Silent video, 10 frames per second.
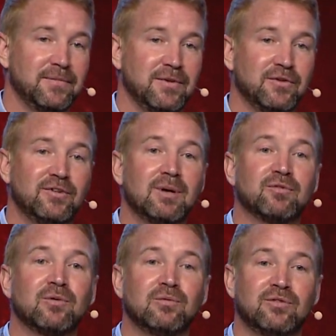
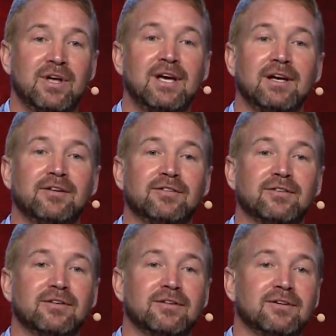steps on stage.
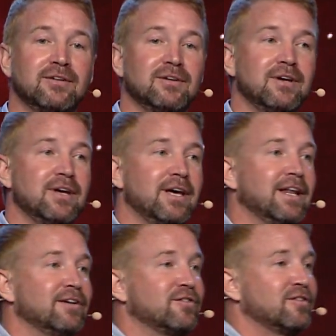
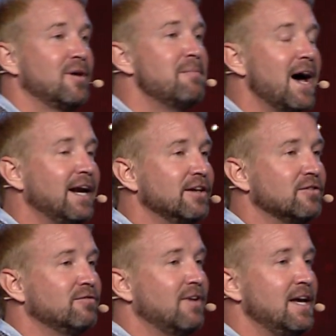Unless somebody is
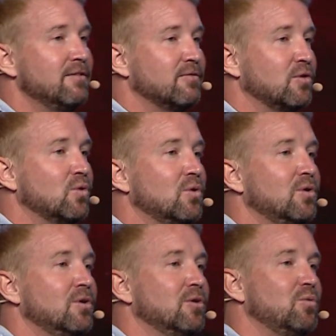faithful
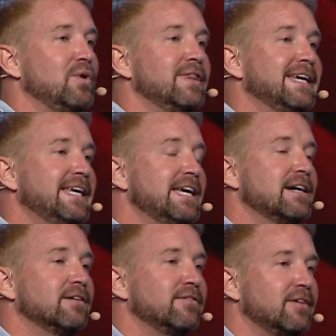with the
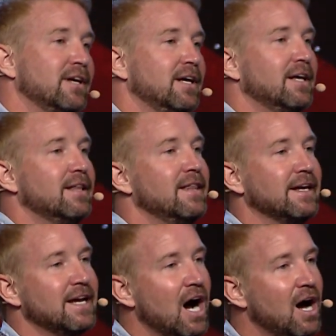gift
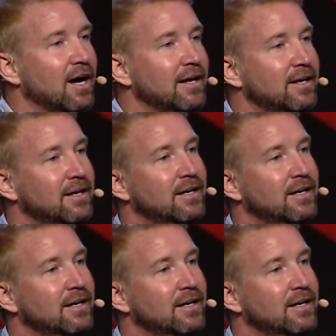that God